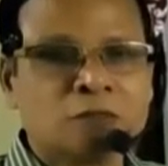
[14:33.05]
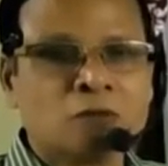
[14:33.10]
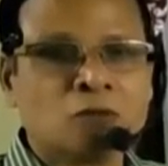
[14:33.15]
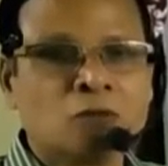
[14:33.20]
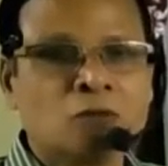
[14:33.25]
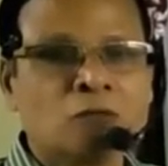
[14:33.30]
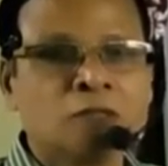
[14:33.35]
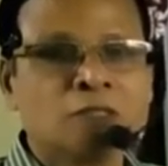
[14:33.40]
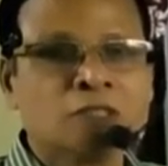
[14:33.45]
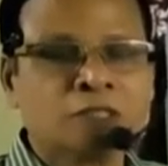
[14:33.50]
are
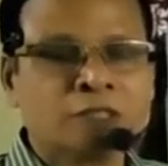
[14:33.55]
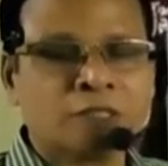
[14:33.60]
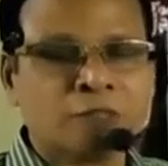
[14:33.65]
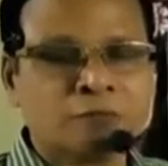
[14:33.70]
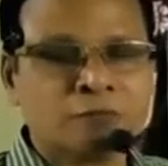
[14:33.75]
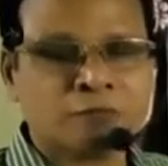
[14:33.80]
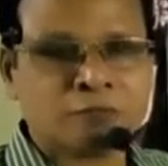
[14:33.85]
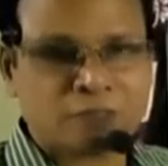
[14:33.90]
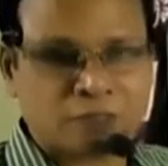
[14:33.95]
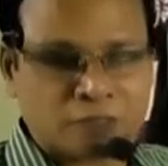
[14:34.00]
all
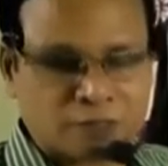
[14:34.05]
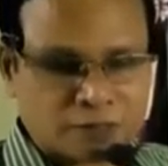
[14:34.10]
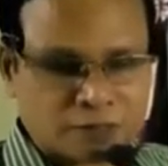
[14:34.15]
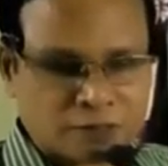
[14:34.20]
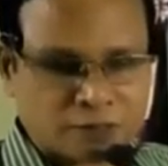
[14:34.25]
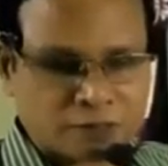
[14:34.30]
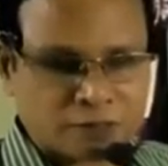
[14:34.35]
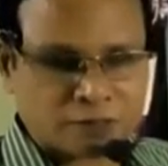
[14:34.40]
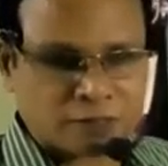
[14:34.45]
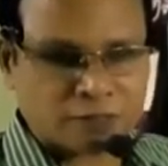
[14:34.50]
stem
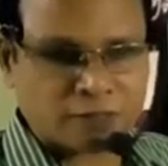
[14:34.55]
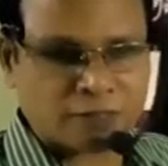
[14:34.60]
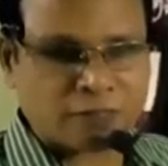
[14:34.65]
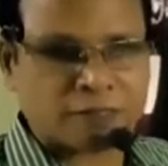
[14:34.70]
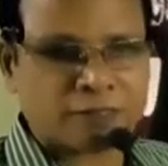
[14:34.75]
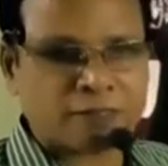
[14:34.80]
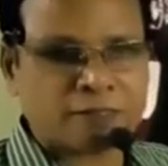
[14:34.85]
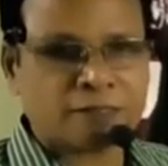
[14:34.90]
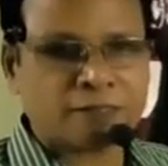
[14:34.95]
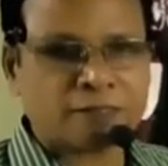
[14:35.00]
cells
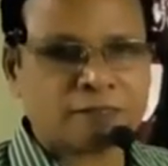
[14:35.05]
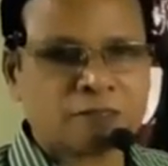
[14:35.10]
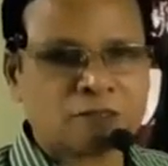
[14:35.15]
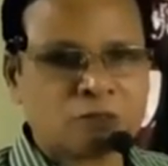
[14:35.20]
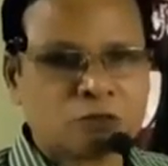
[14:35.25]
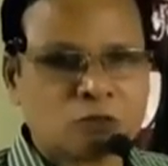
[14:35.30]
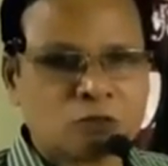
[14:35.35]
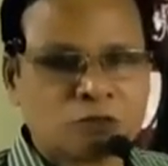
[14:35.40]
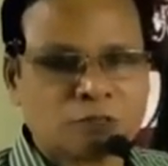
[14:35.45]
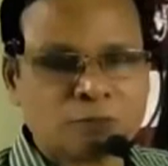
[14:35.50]
acting
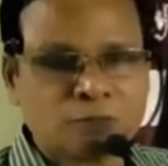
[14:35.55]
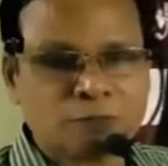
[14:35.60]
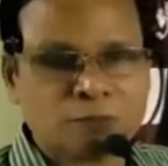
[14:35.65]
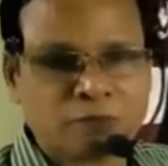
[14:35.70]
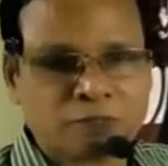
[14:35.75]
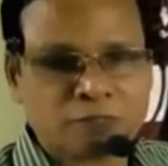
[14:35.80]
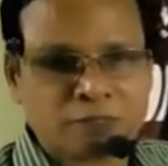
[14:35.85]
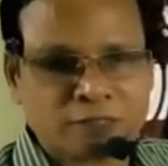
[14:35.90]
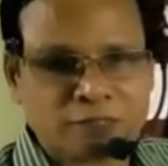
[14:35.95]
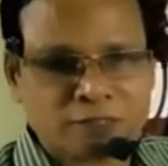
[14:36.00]
as
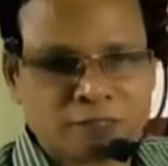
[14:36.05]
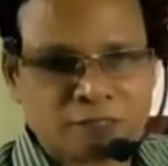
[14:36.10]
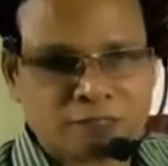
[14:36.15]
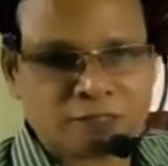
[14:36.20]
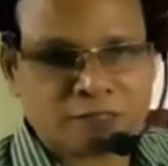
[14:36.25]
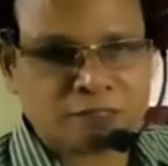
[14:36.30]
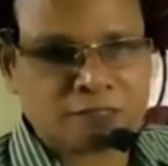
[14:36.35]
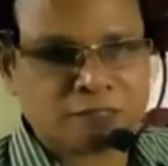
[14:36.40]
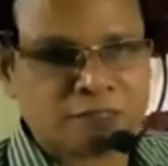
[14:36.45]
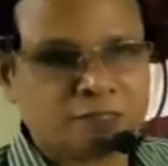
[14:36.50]

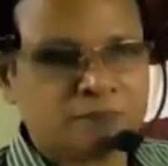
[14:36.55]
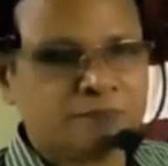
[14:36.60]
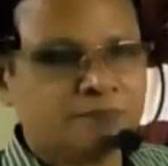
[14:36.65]
totipotency,